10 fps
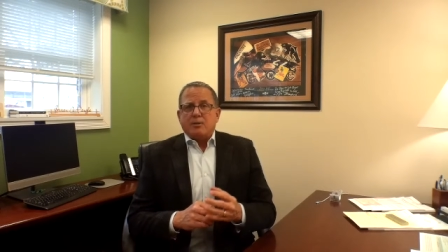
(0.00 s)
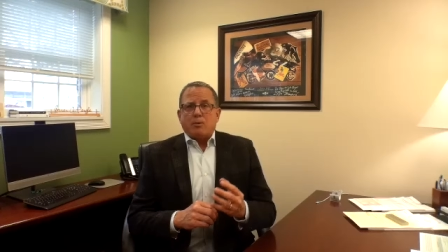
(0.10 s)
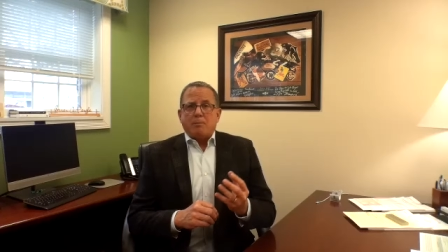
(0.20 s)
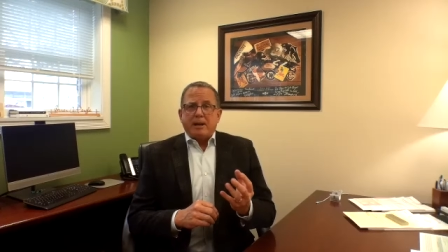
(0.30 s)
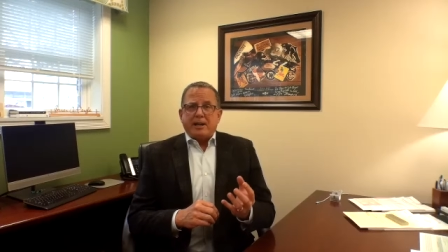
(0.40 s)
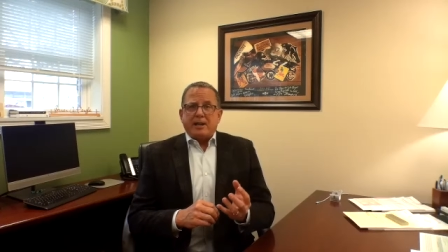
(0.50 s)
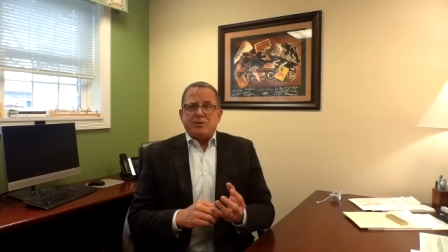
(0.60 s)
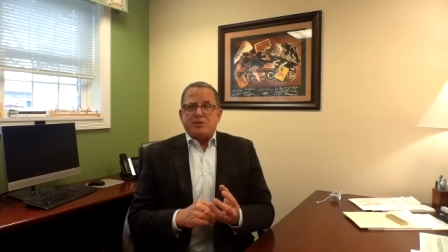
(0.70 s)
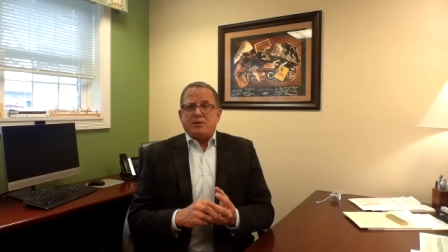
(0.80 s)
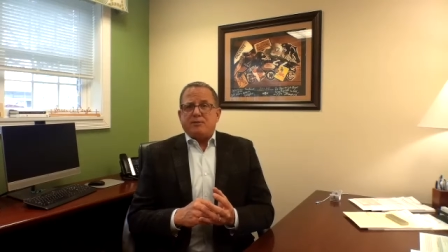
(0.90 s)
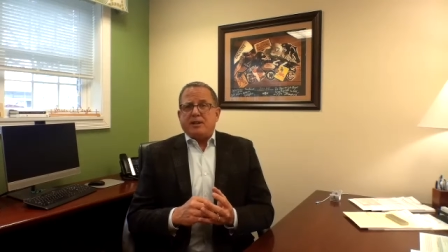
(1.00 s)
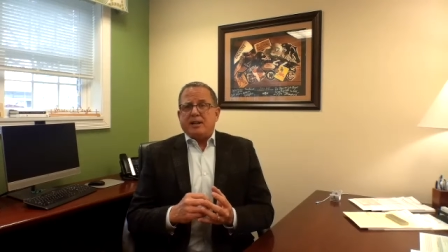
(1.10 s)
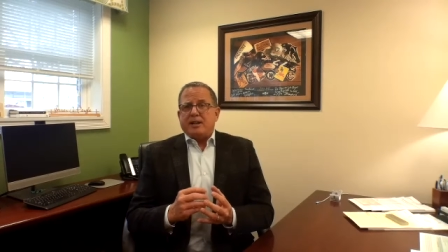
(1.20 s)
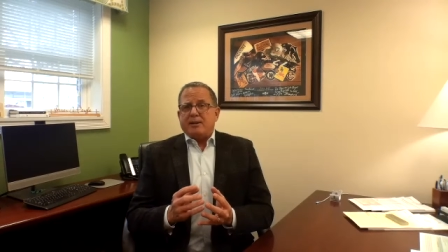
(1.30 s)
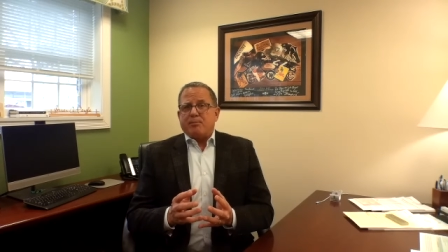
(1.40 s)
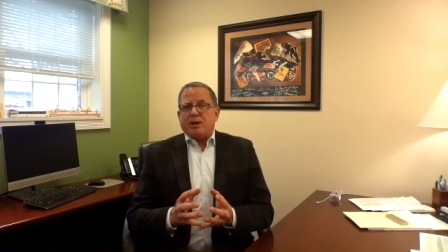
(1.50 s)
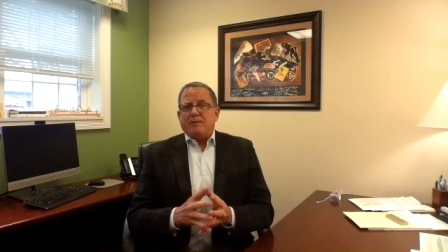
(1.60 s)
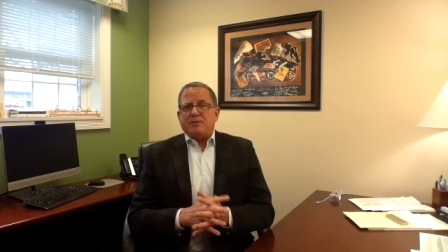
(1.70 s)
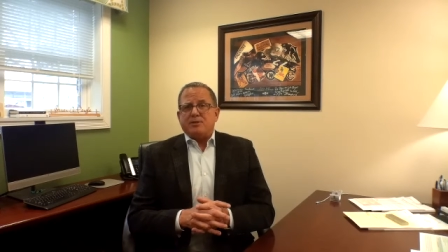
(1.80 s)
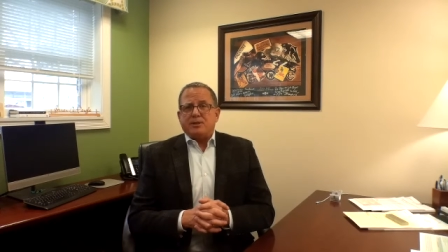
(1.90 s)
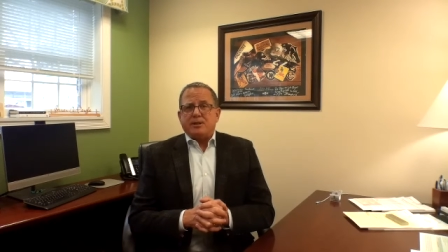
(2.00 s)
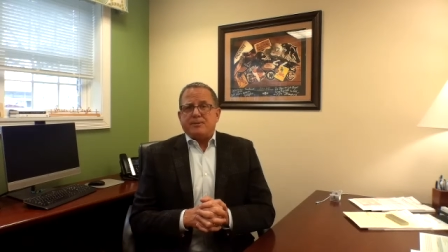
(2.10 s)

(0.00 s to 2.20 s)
We're Medicare certified and private duty.